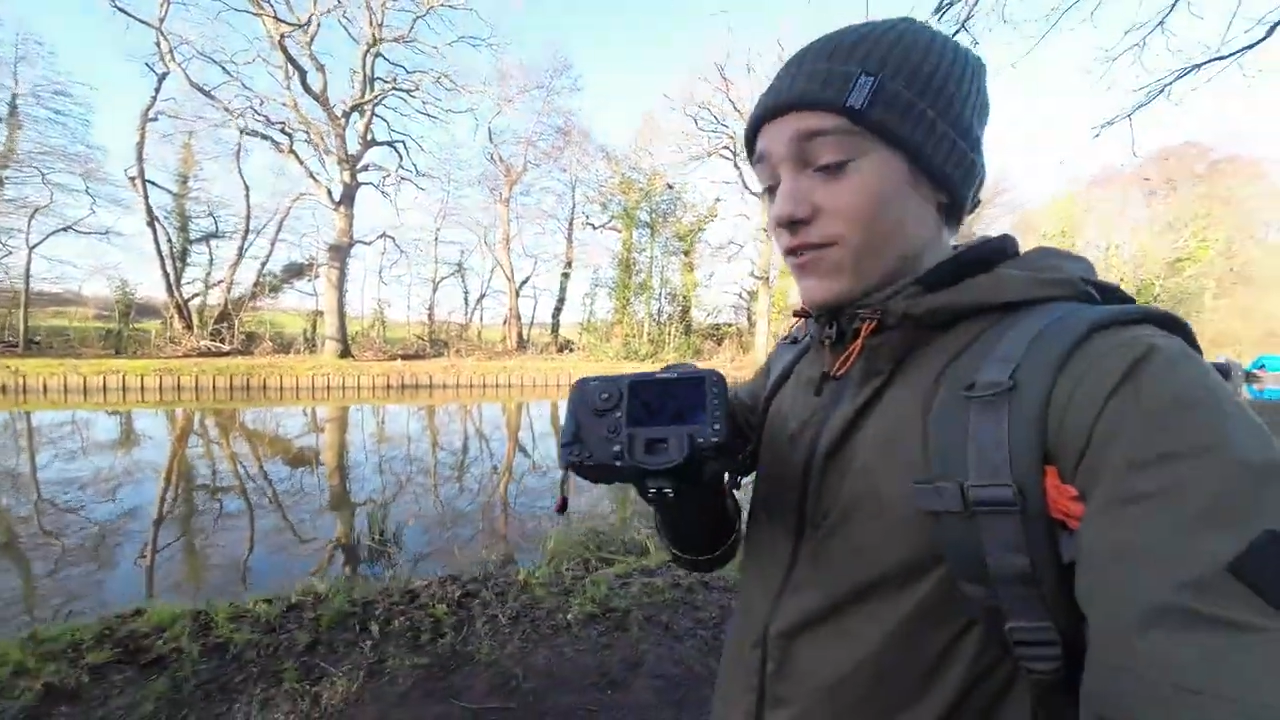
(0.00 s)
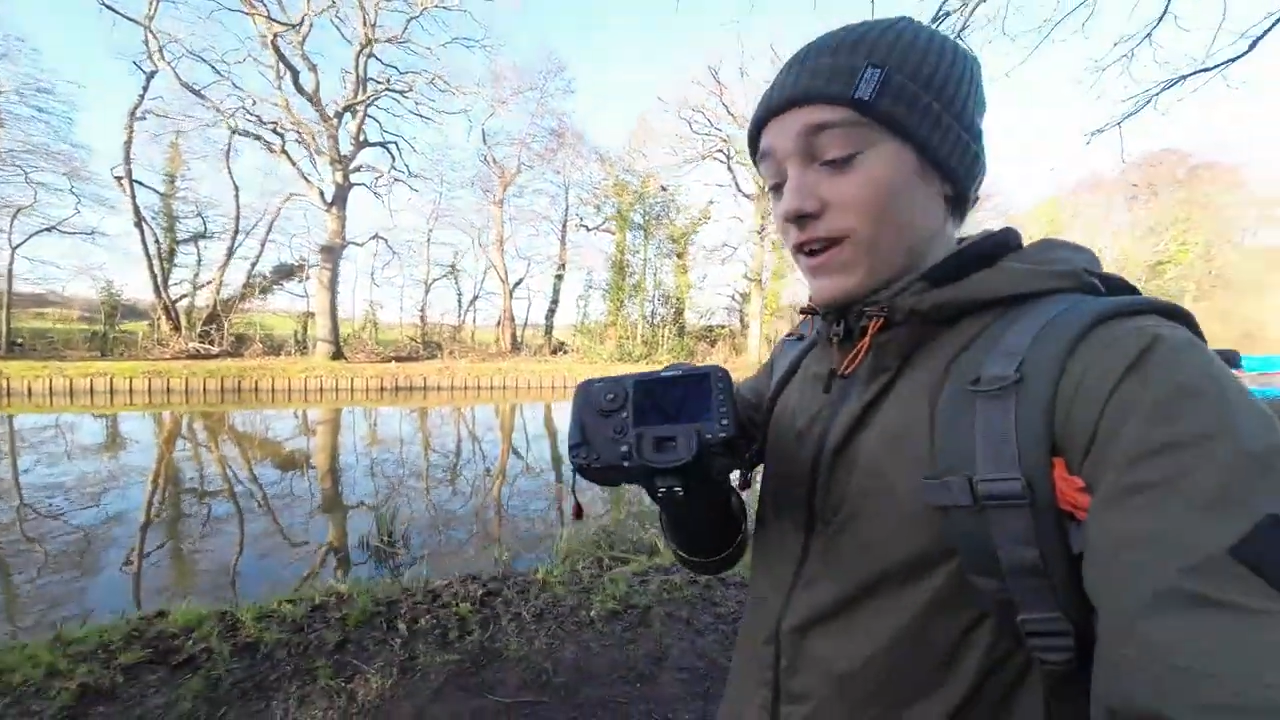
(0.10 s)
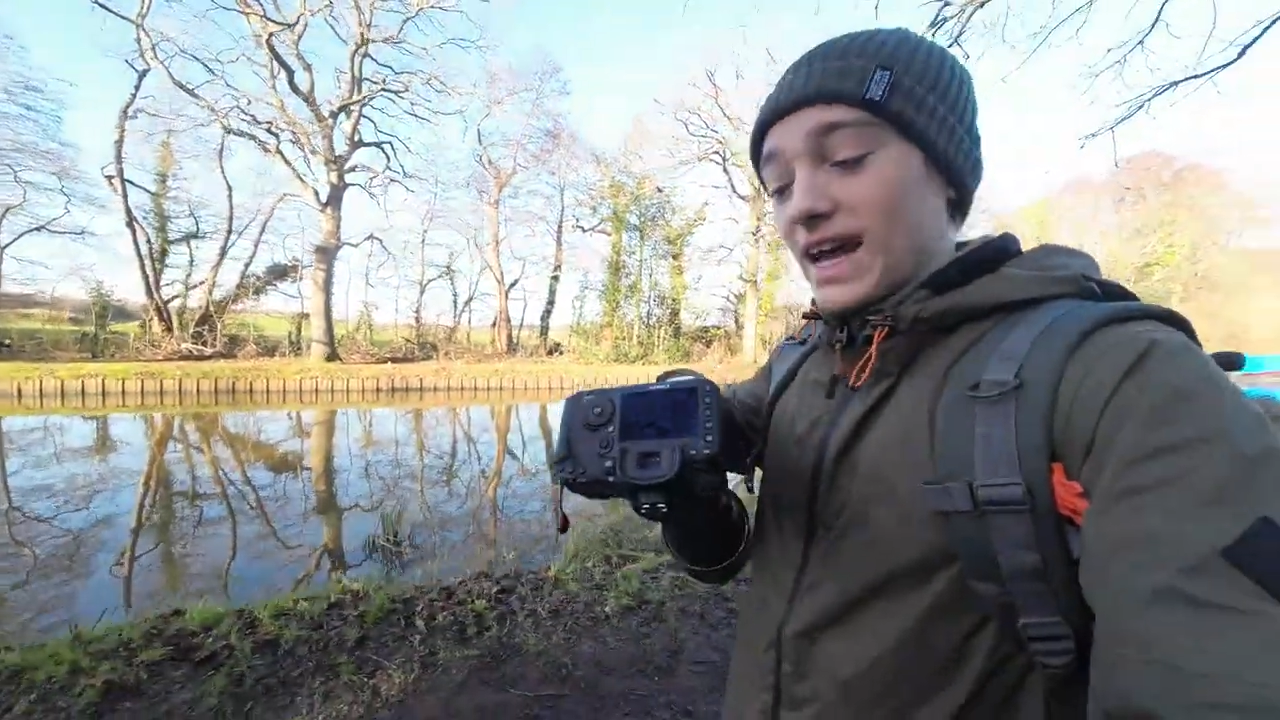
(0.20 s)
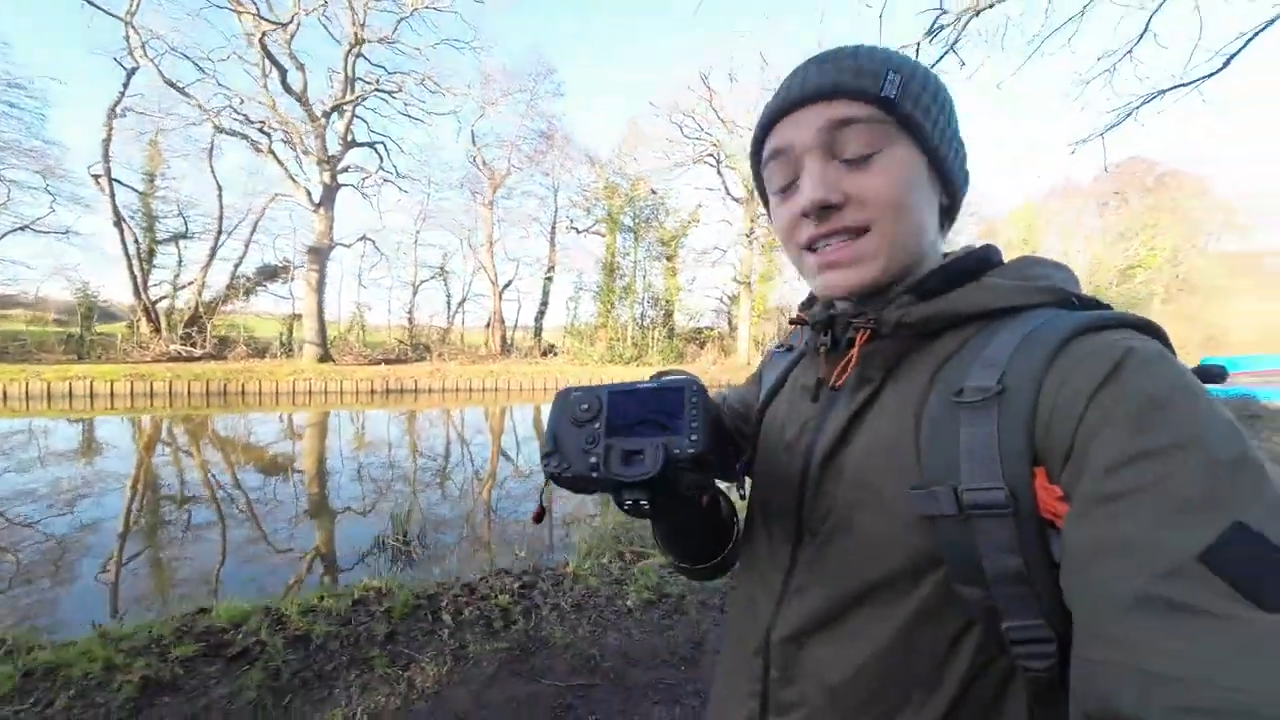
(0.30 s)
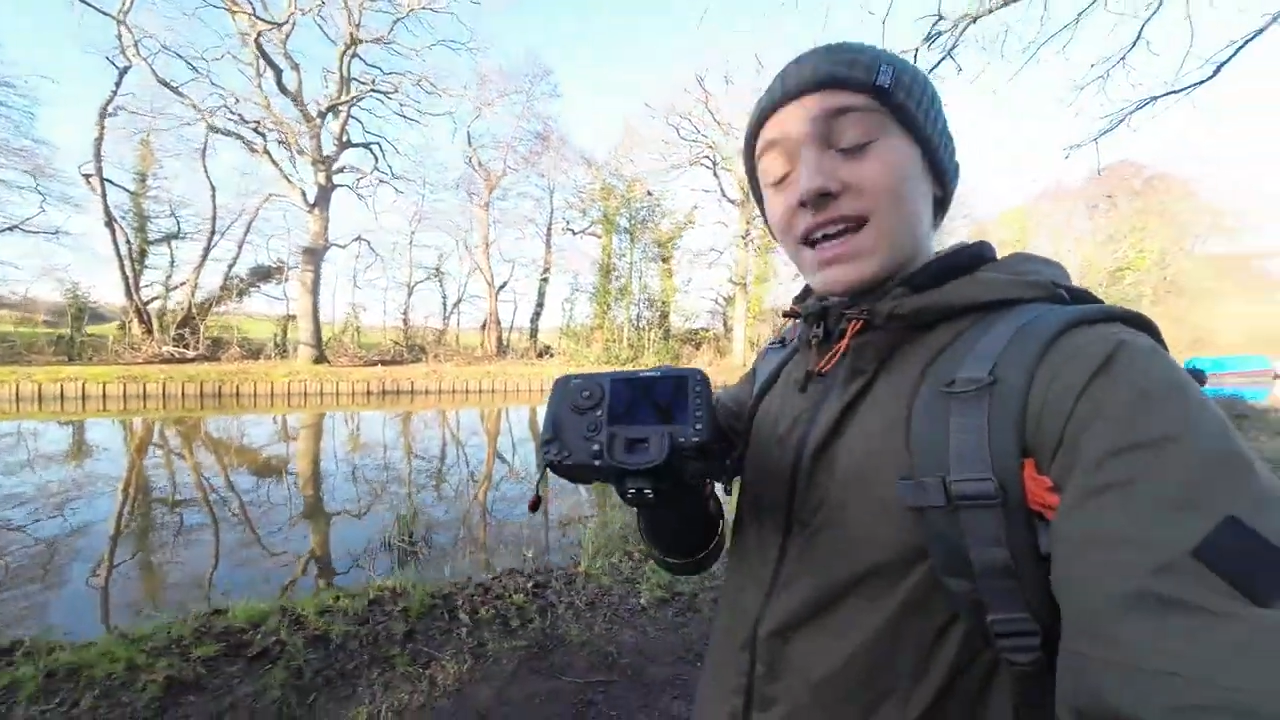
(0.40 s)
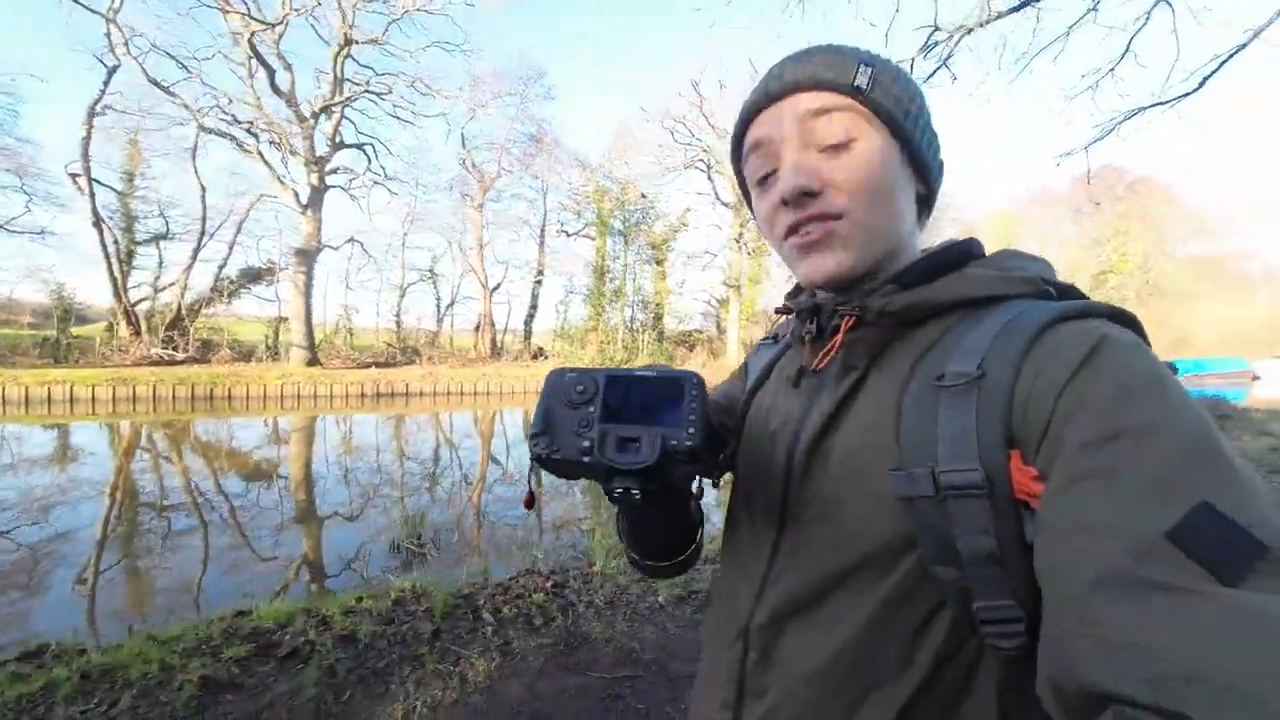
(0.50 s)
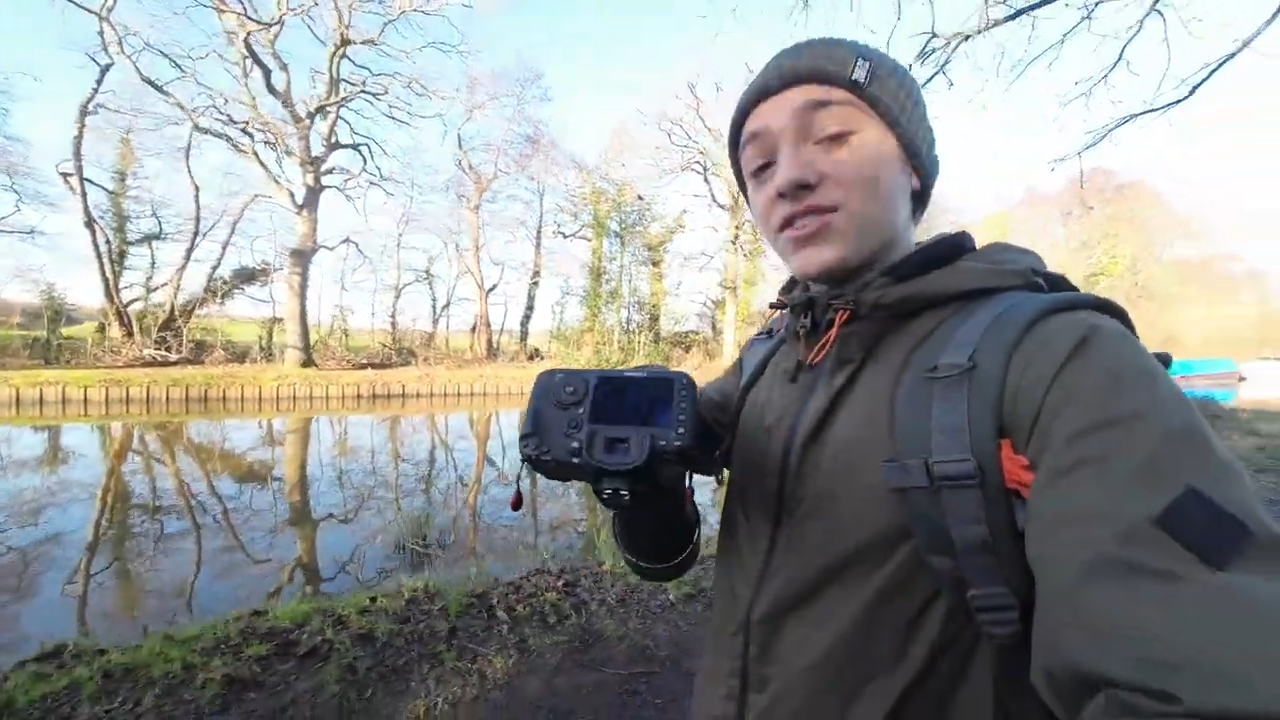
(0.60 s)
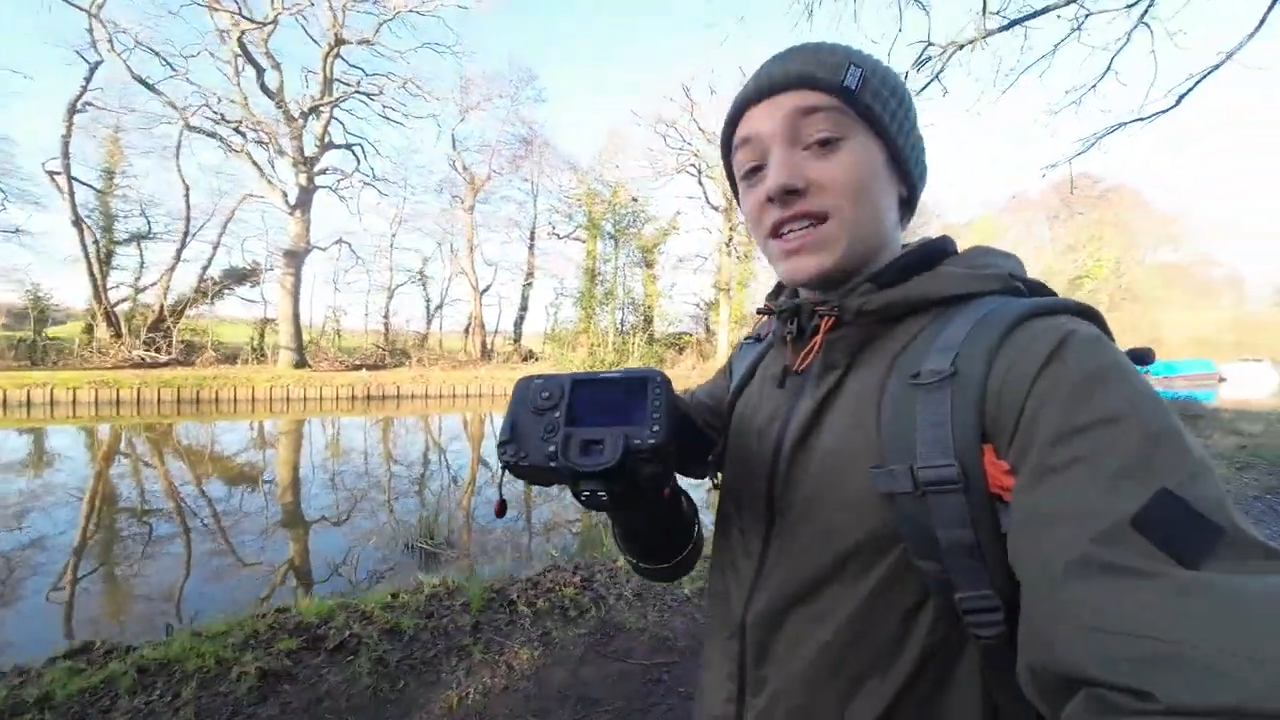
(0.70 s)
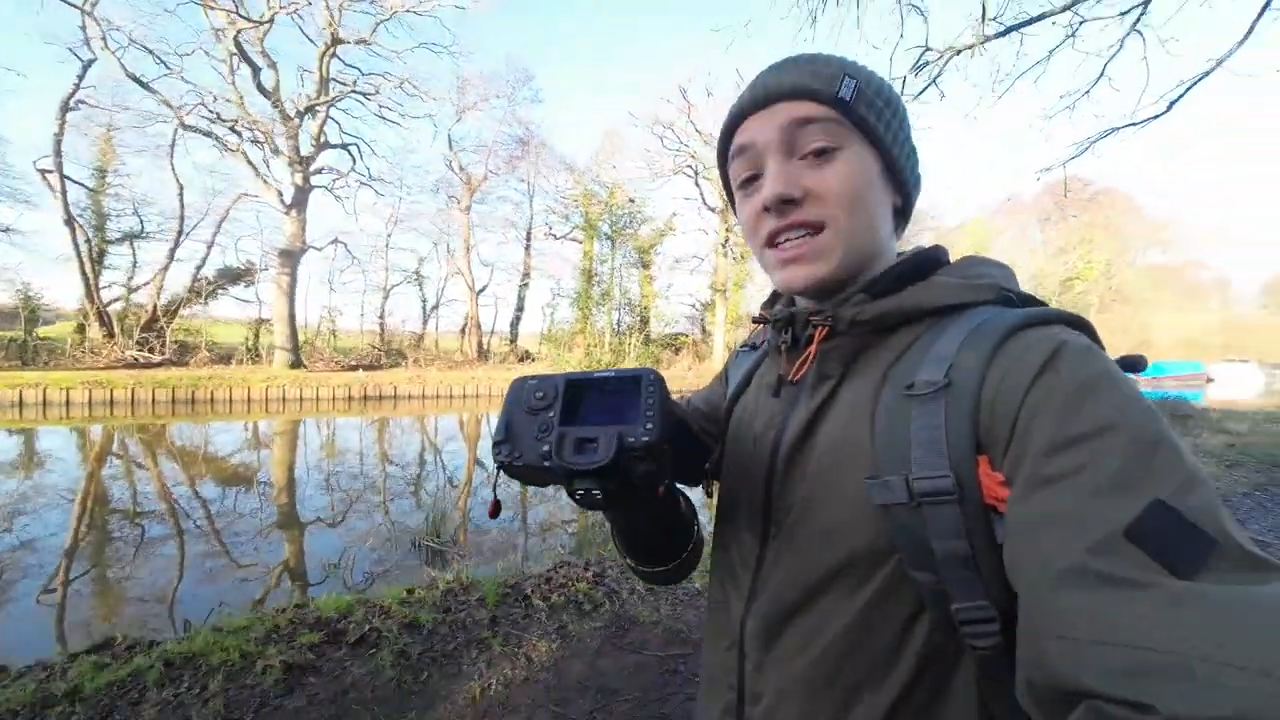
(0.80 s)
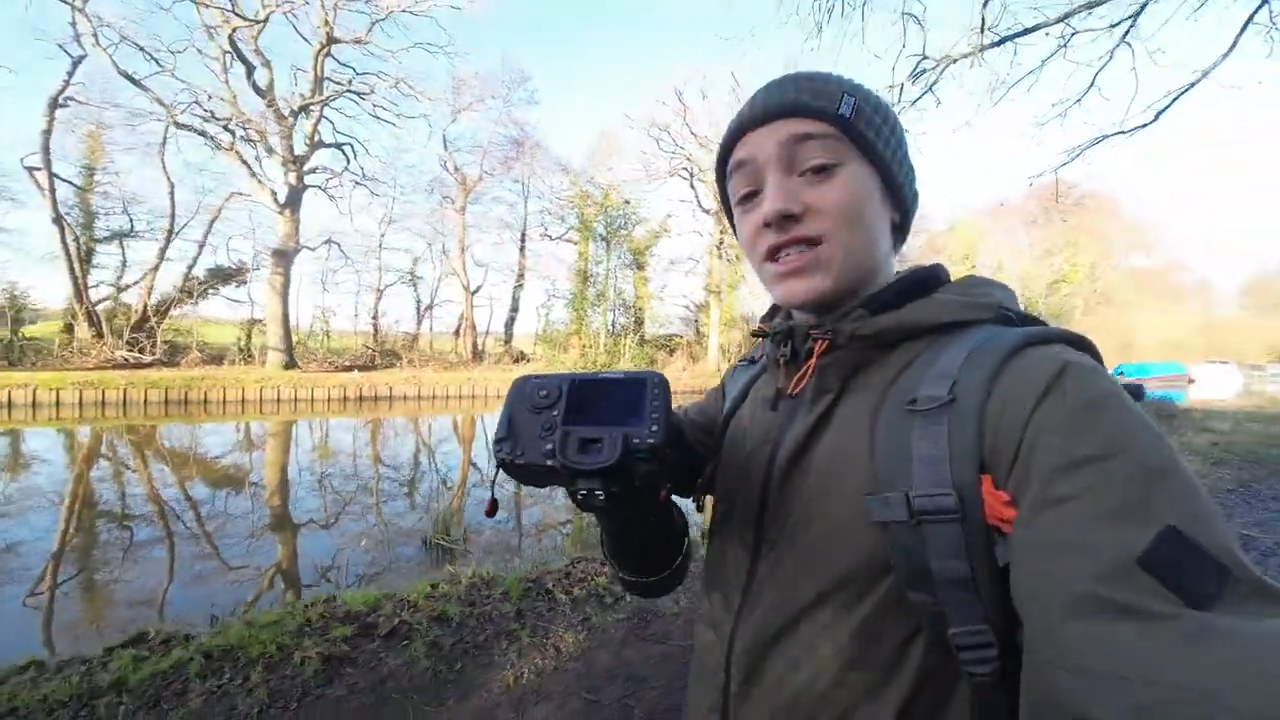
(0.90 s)
flat
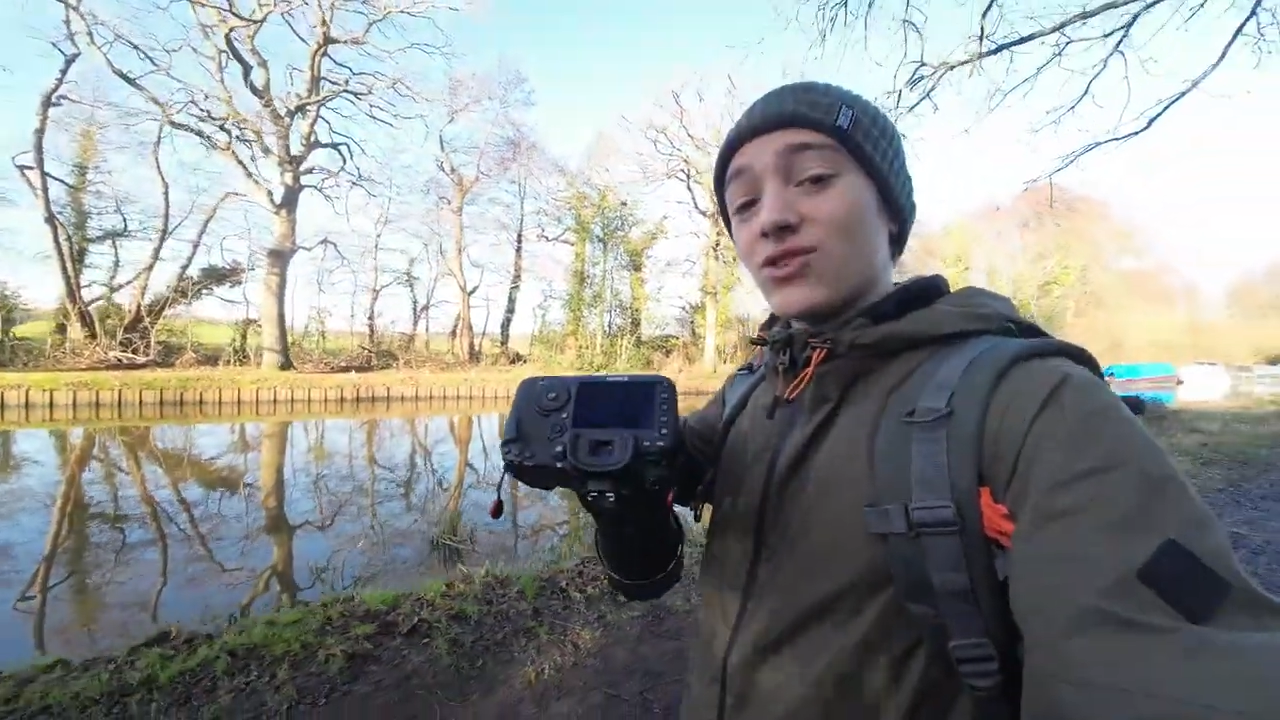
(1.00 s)
LCD